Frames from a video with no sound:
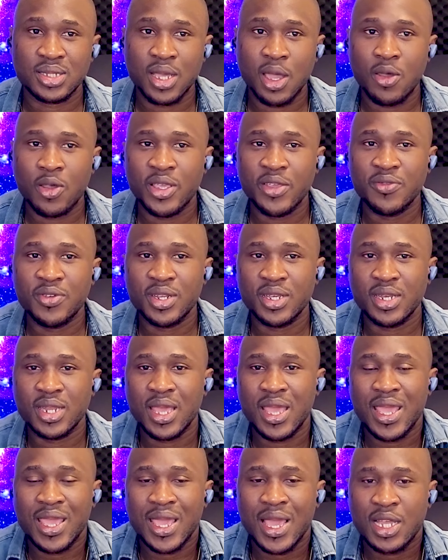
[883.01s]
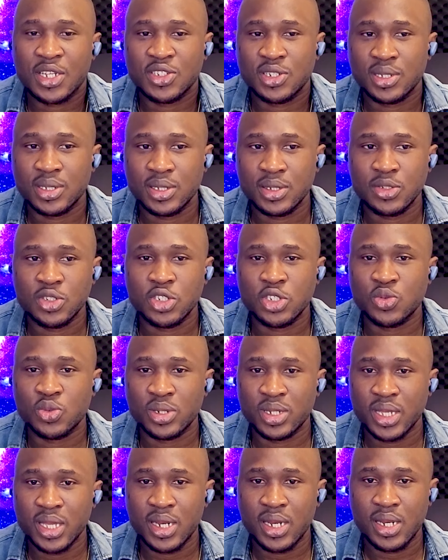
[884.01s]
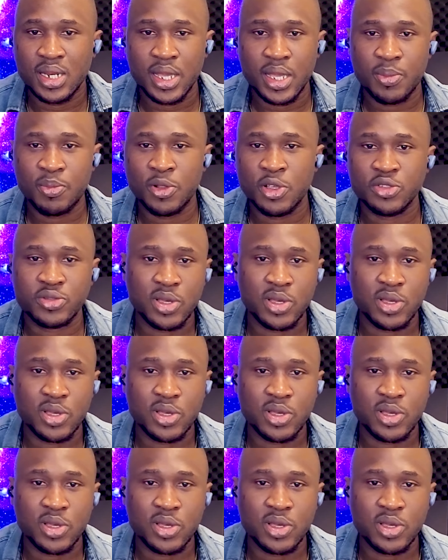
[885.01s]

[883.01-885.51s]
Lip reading: I'll give it an A. Actually, you just want to get an A plus.